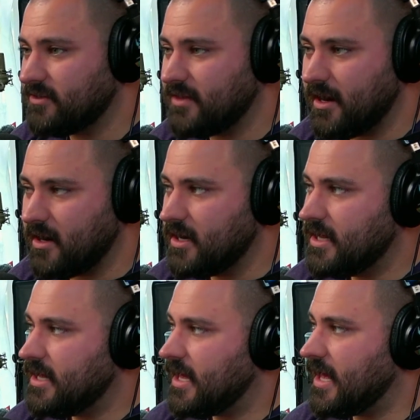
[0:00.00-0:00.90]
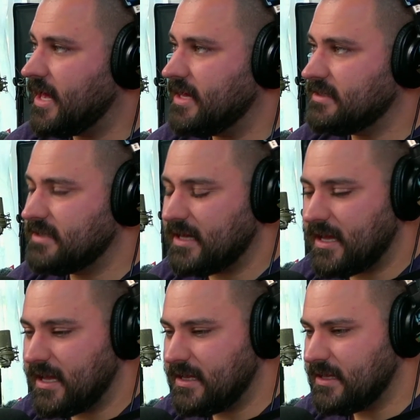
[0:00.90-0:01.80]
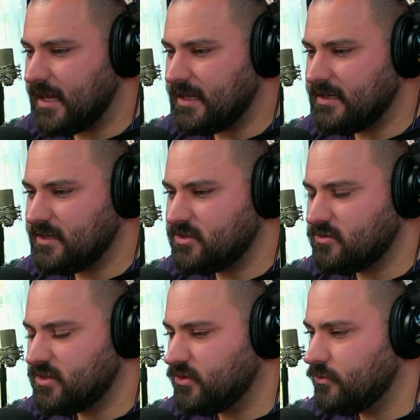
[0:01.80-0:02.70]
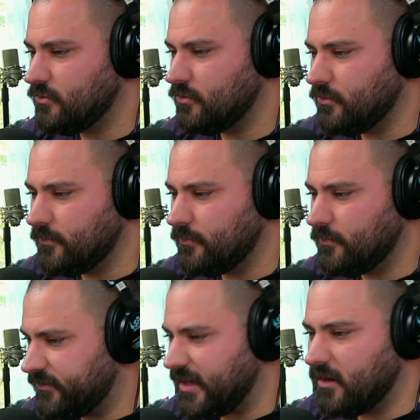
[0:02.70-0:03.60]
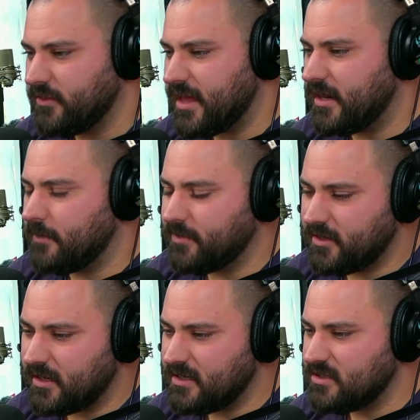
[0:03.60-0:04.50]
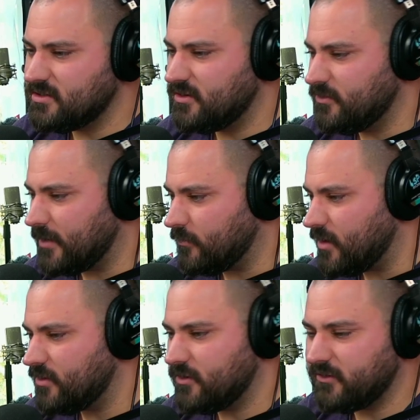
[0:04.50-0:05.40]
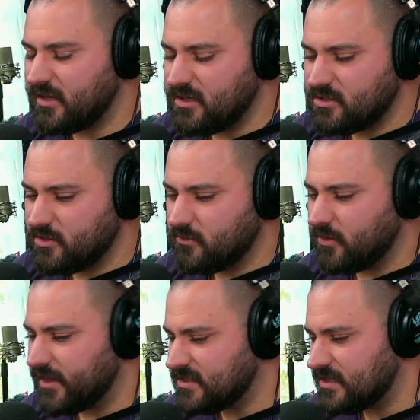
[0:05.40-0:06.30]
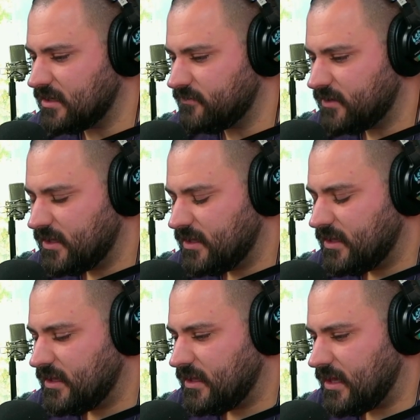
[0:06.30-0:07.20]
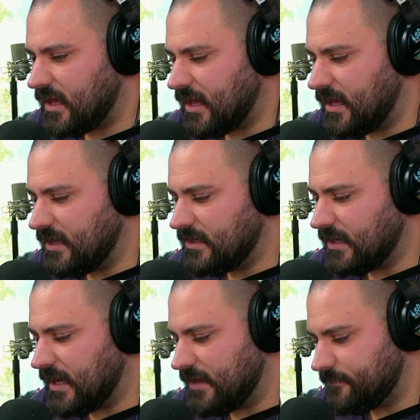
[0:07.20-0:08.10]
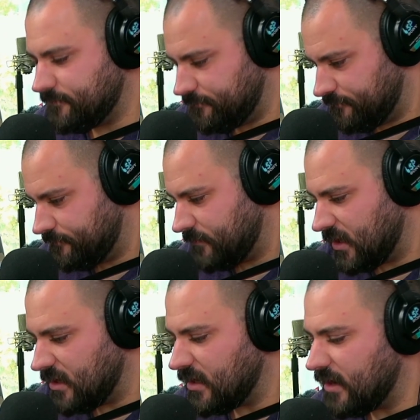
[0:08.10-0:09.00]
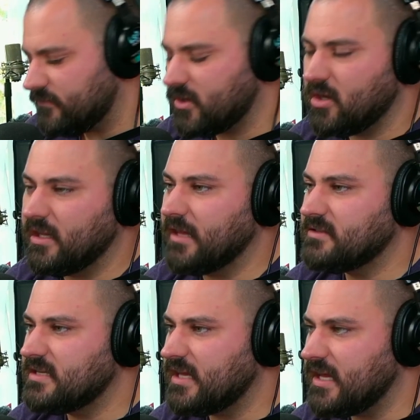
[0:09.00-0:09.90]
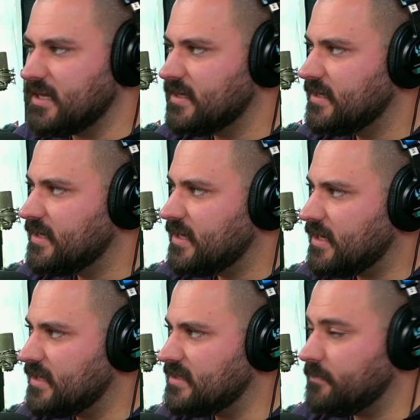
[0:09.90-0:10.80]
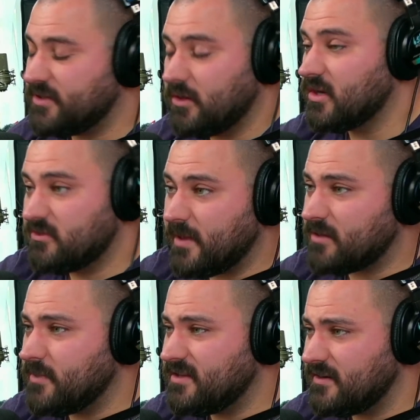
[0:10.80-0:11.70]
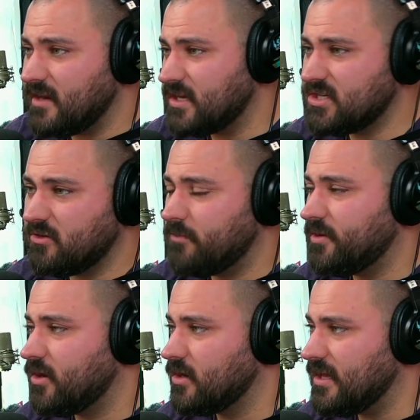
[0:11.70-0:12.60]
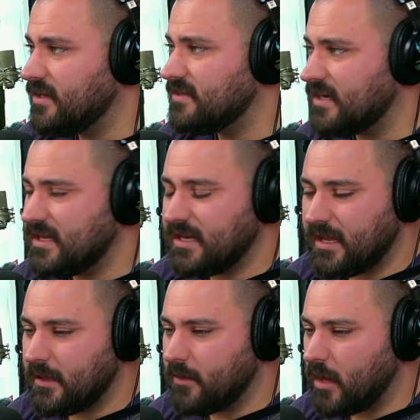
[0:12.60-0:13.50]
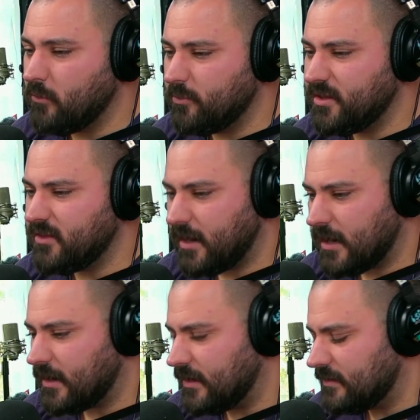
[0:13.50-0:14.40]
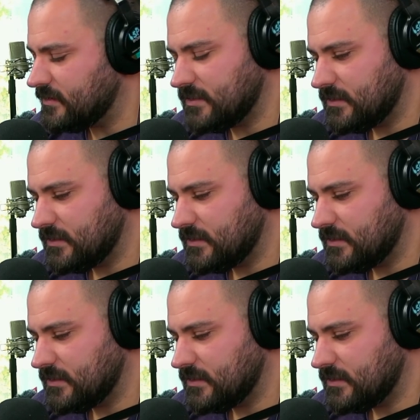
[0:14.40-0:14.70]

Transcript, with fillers: there. And uh, I, I need you to set all that up, and I need you to do my weathers. I need you to do all that stuff. And I'm gonna have to call out today. And I said, but don't expect me to not show up at our gig tonight. I, I, I will be there. And